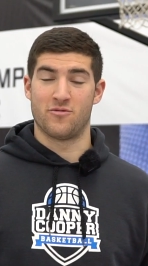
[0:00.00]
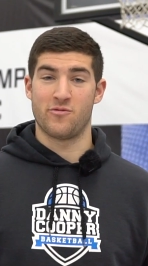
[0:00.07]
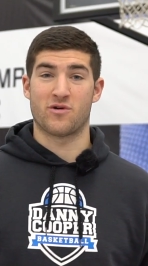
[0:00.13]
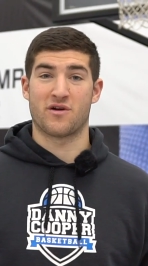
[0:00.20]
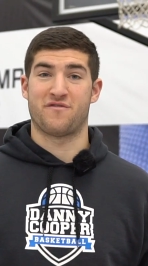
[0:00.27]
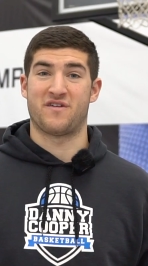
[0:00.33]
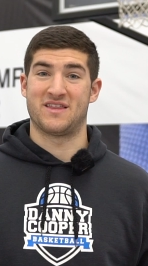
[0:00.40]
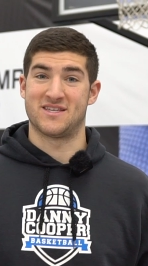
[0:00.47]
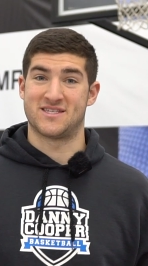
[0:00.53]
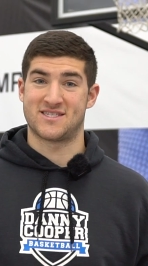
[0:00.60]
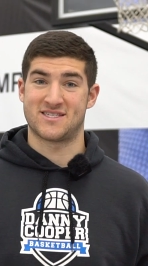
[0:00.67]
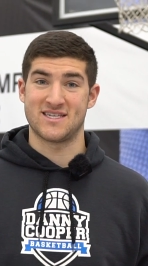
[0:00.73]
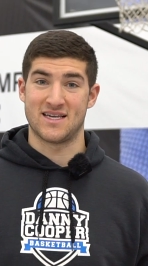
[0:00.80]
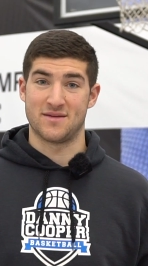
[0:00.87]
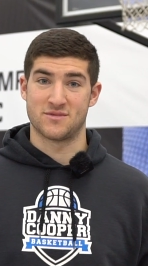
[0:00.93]
we wanna find the
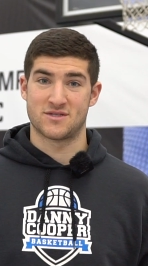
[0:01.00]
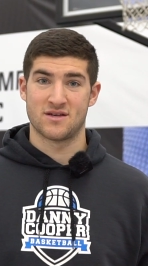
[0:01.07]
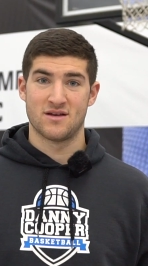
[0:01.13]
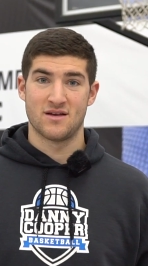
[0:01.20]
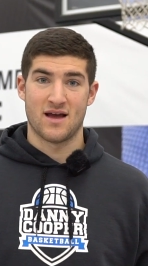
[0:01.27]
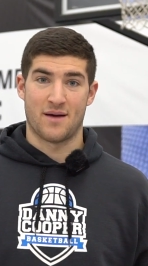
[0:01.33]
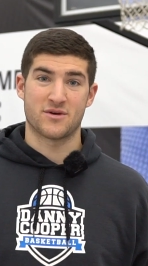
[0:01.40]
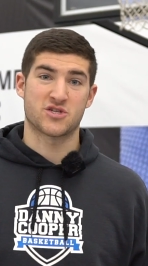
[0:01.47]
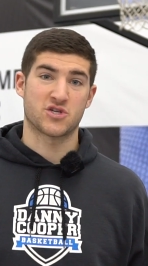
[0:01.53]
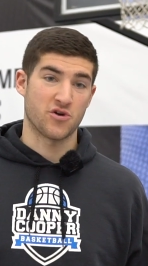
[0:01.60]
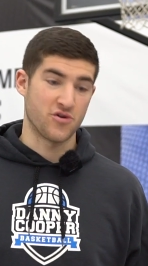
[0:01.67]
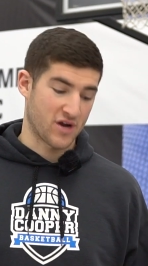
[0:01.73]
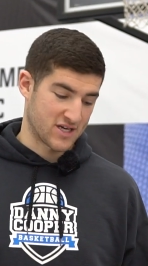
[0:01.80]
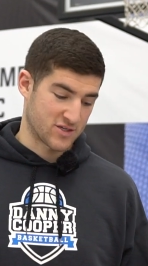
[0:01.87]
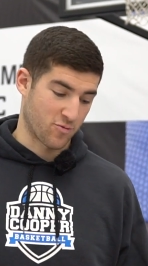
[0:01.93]
seams. I'm gonna show
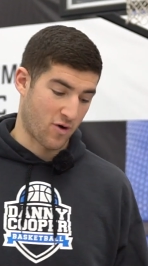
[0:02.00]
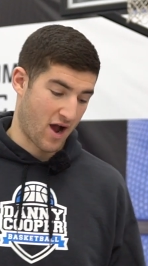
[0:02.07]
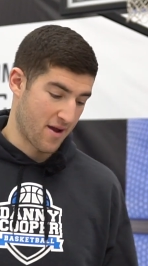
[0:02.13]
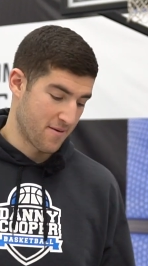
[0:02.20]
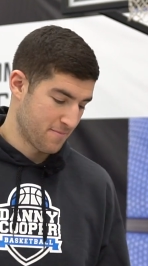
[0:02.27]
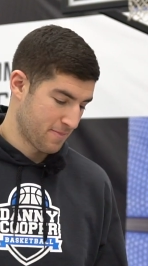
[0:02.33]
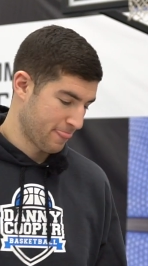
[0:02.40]
you guys why.